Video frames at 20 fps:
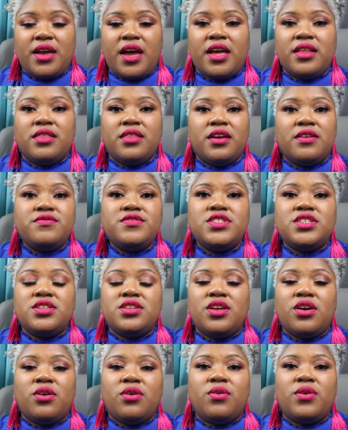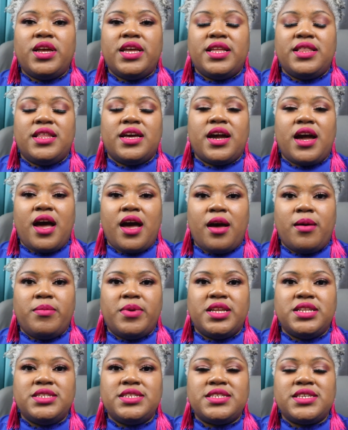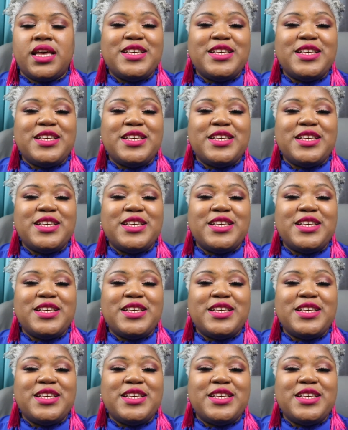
I'd love to know in the comments.